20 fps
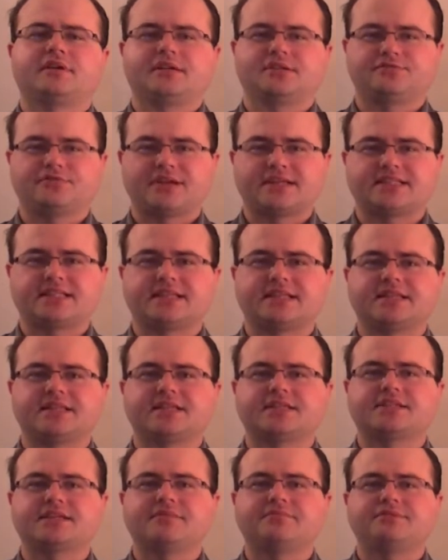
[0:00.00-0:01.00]
addressing
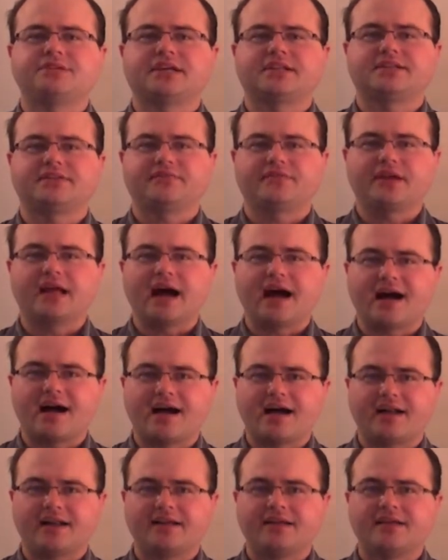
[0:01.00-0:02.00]
the subject of
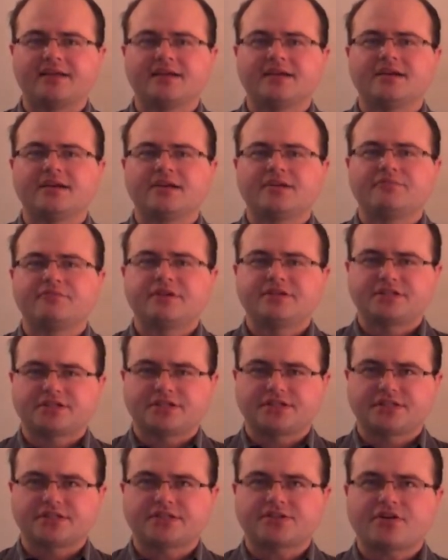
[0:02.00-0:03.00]
God, we
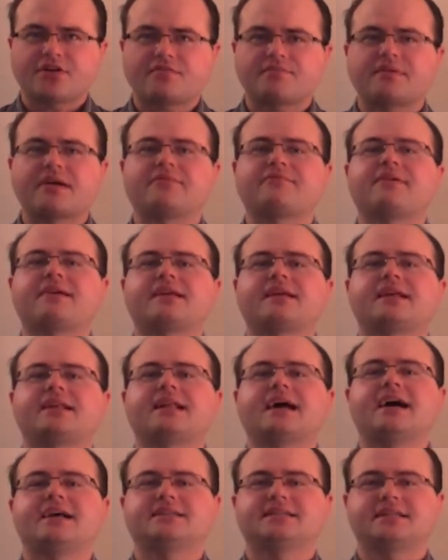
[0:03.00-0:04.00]
should start by
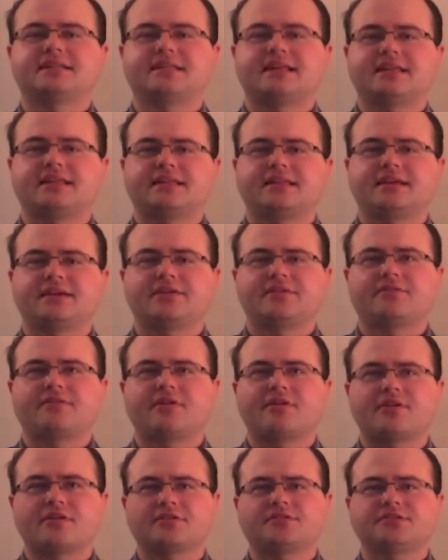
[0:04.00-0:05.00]
recognizing that there
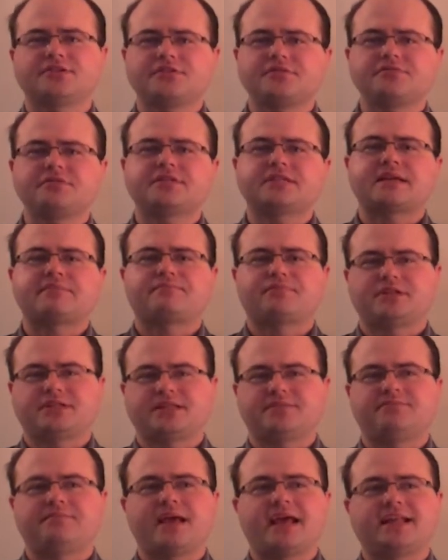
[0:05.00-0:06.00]
are two separate
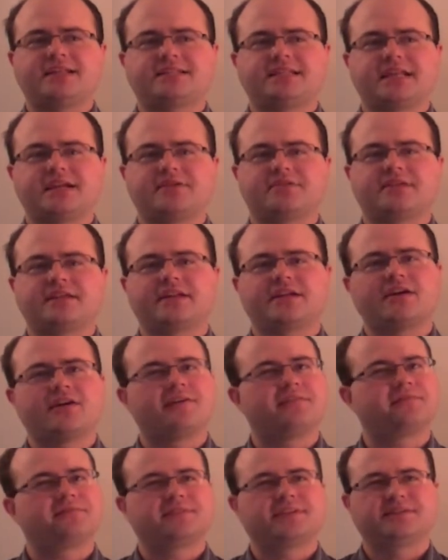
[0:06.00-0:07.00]
debates here that
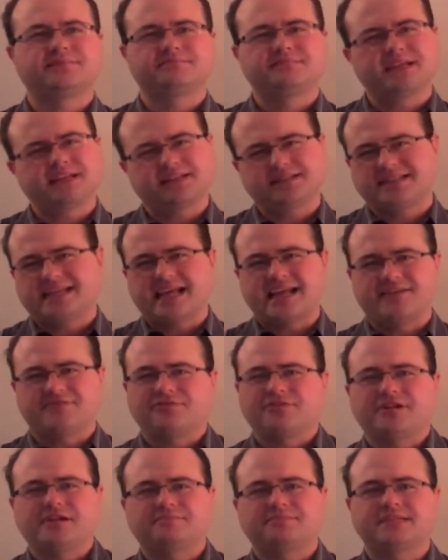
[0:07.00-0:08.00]
often get
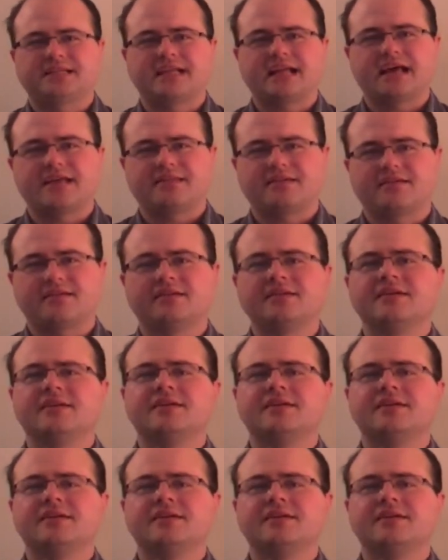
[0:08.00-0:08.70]
tangled up together.